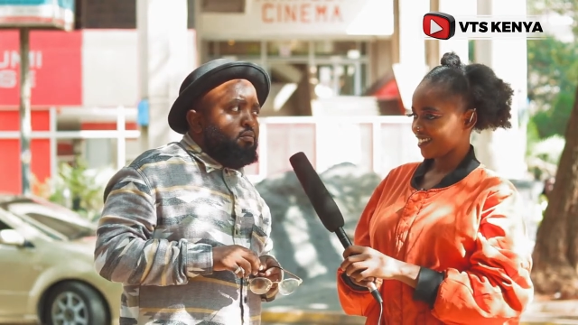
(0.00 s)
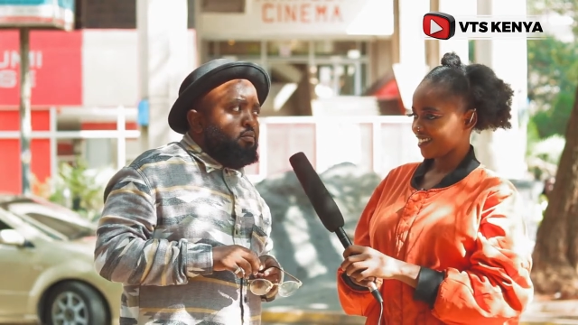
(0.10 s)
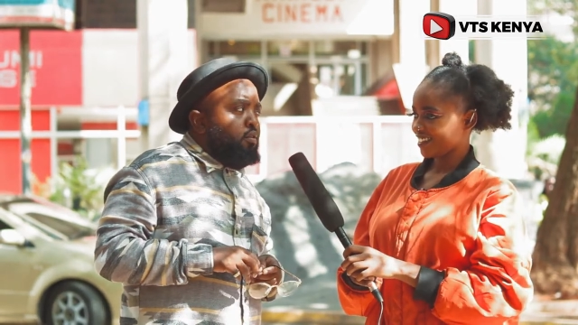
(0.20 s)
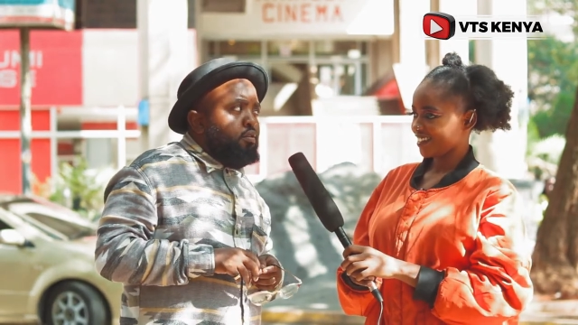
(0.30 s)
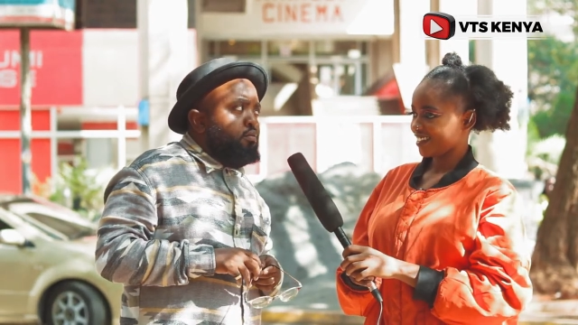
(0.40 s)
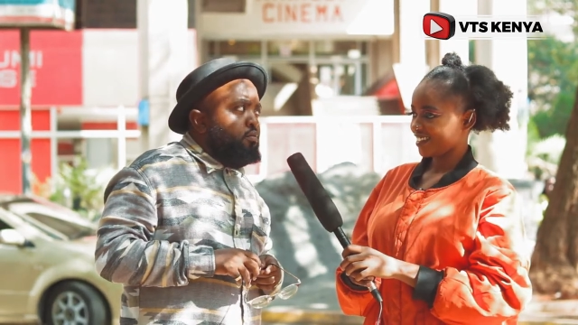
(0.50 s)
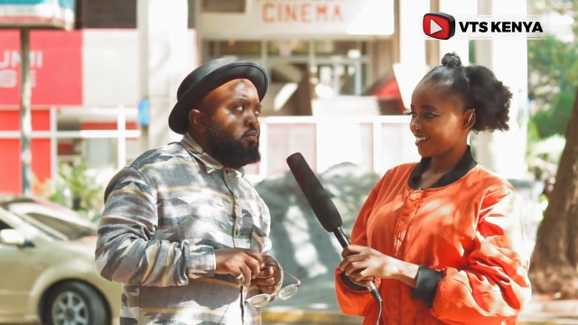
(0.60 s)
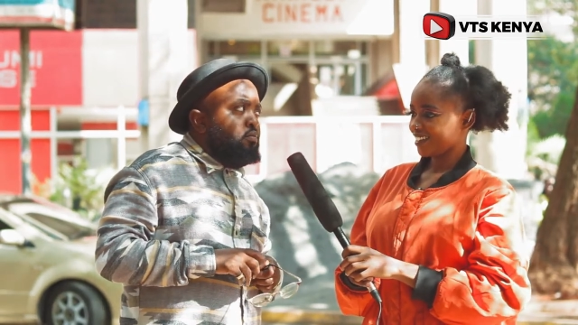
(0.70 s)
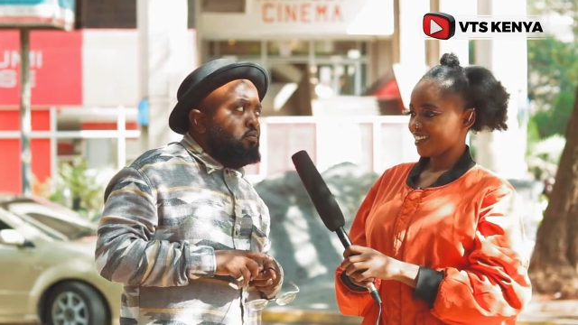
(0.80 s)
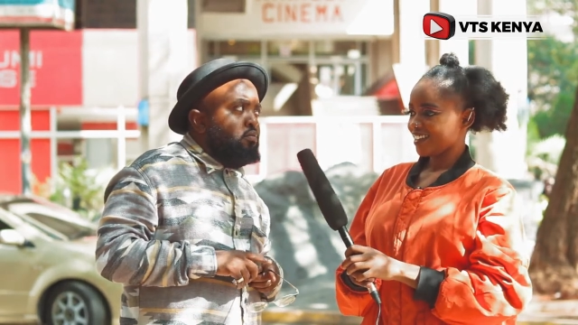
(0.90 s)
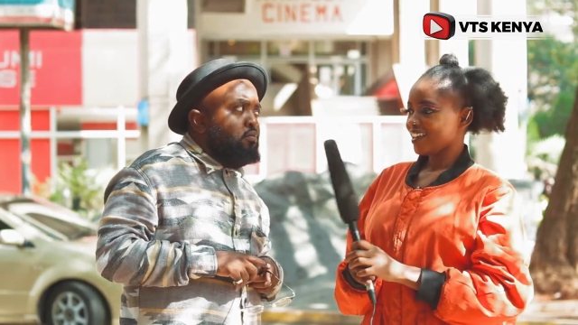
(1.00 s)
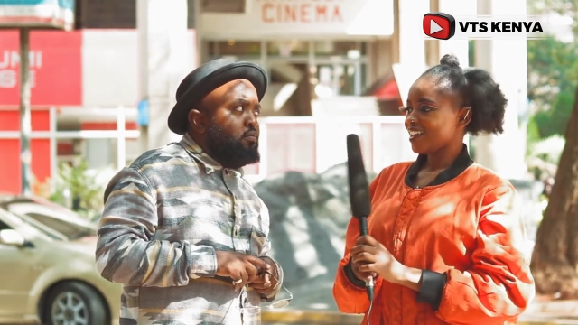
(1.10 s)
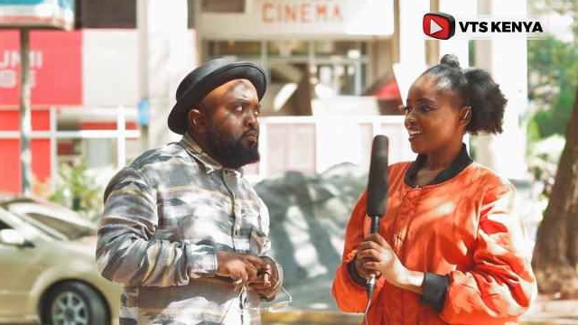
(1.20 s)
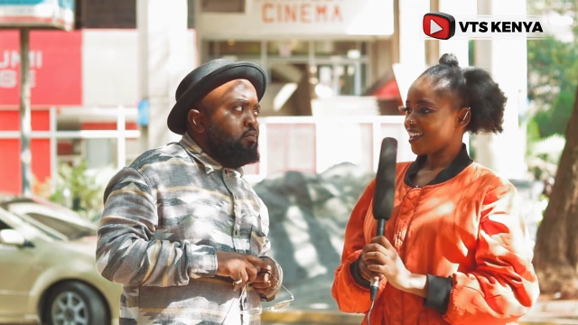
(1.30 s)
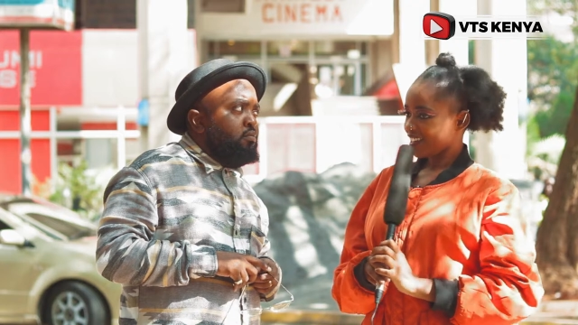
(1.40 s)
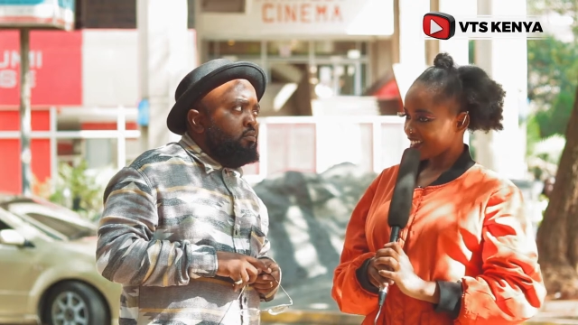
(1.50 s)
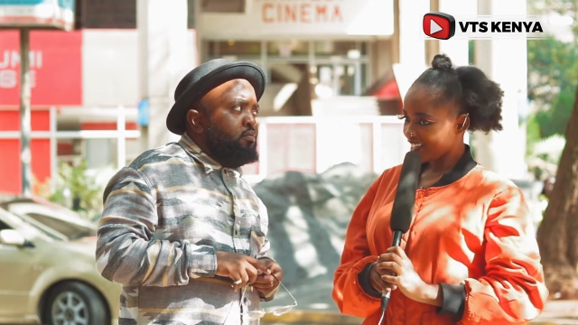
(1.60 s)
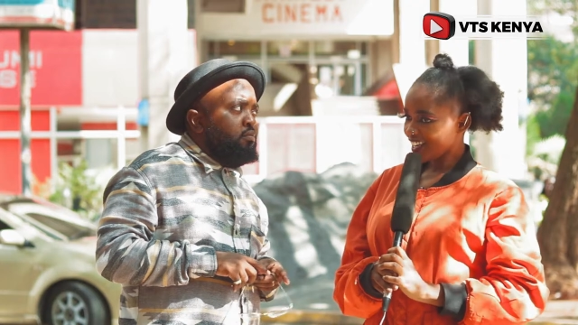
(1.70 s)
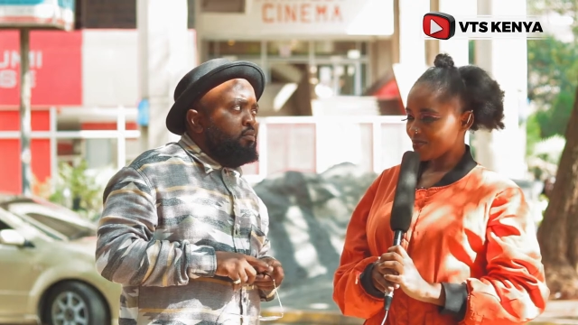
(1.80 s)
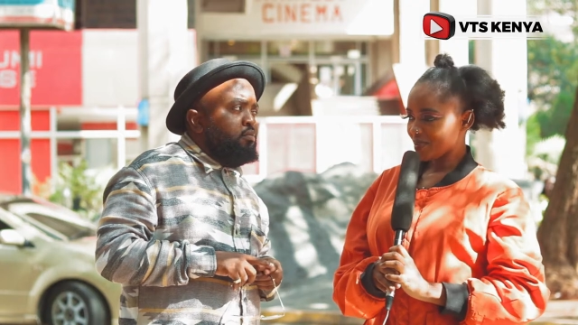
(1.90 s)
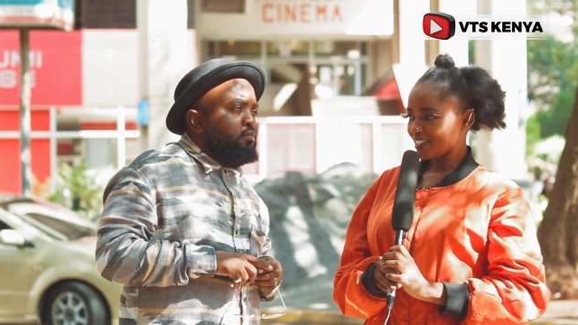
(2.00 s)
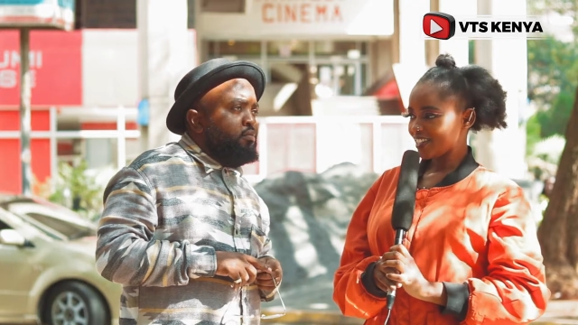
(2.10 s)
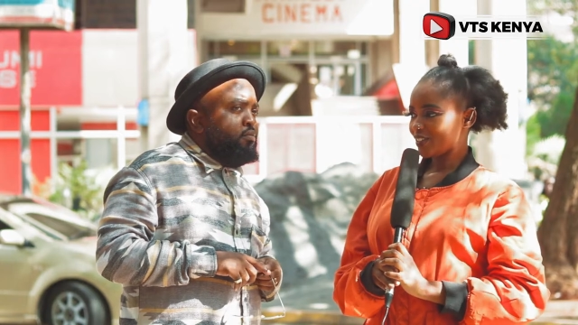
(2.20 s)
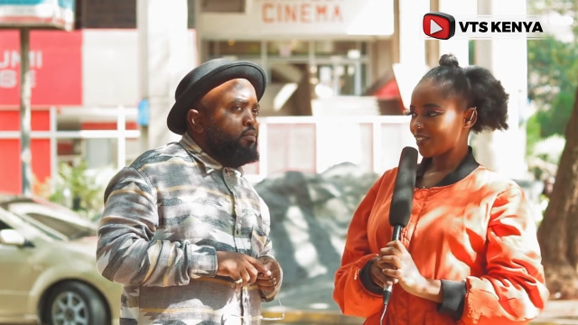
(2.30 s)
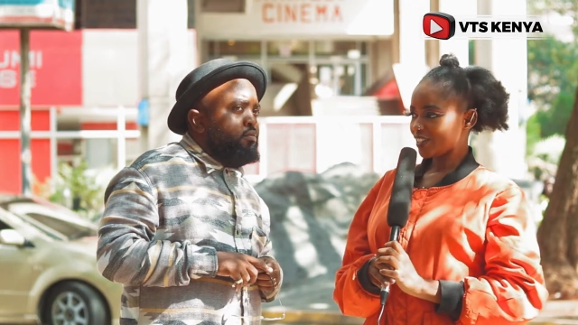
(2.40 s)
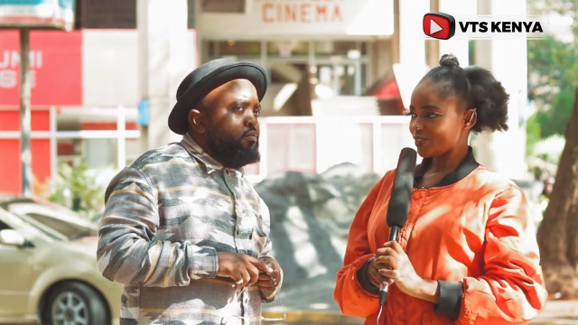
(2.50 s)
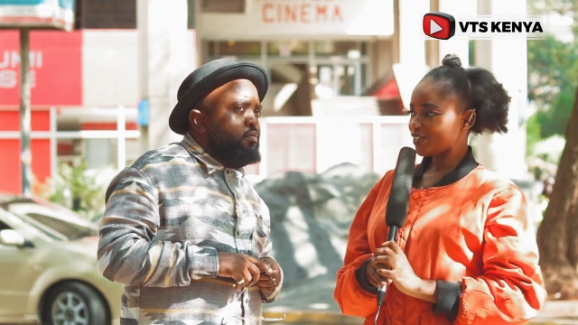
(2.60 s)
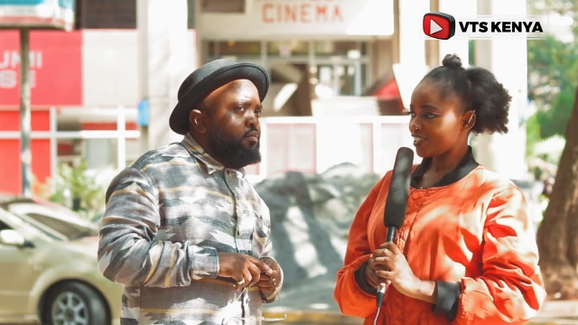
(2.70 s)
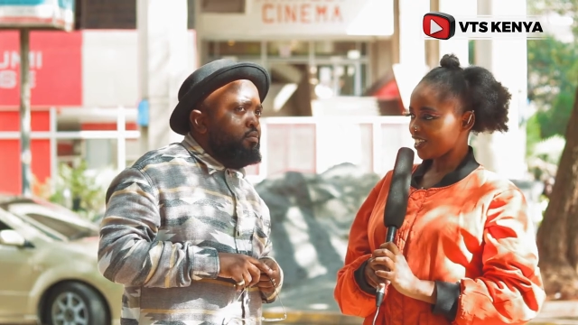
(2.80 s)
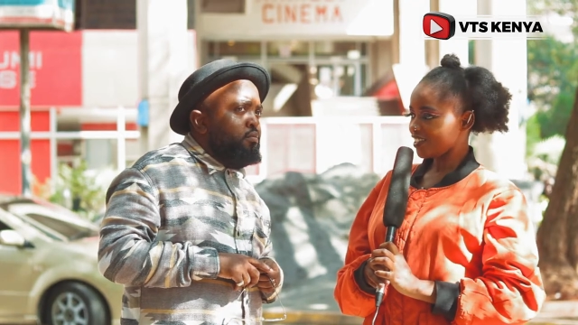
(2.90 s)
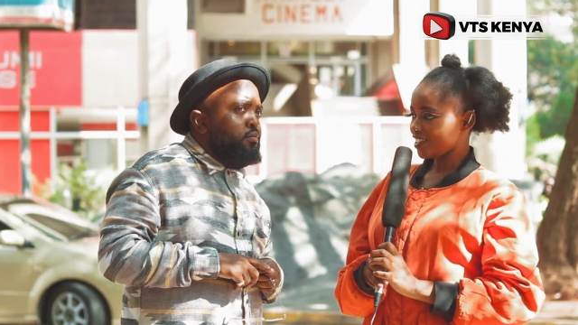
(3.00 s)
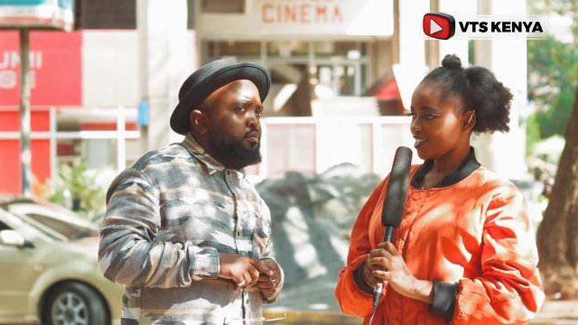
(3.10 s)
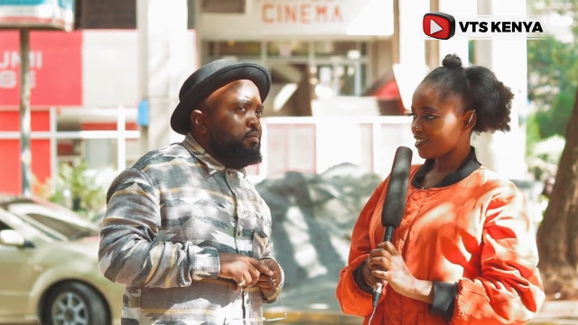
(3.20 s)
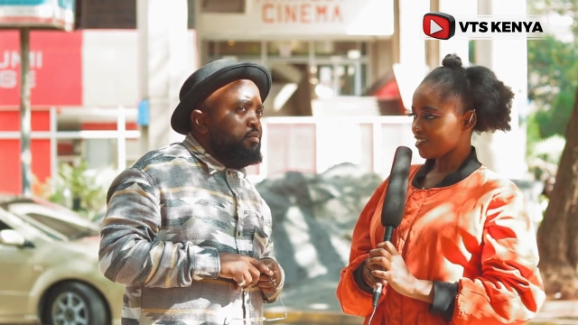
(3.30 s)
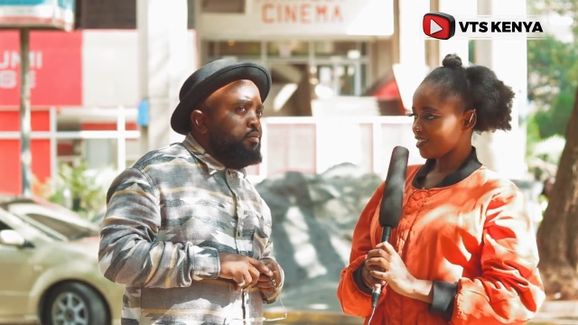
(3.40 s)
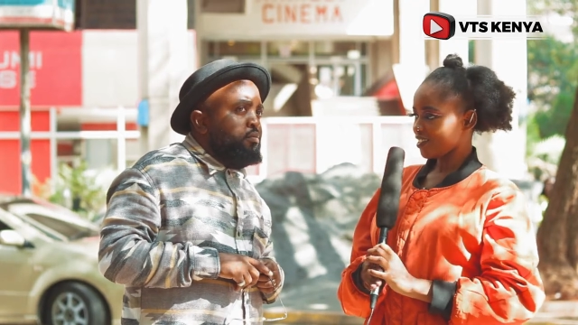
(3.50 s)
Speaker 1: No. Kila month ikona 28 days.